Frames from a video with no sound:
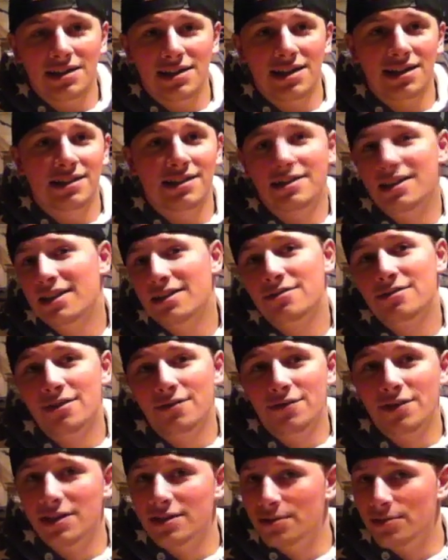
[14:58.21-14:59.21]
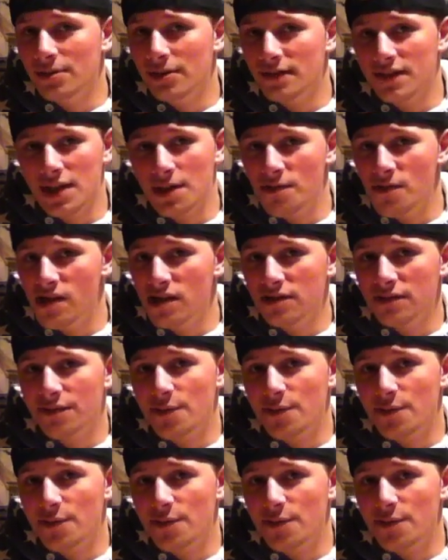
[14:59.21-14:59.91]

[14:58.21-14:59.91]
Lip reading: Then they're free to do whatever they want,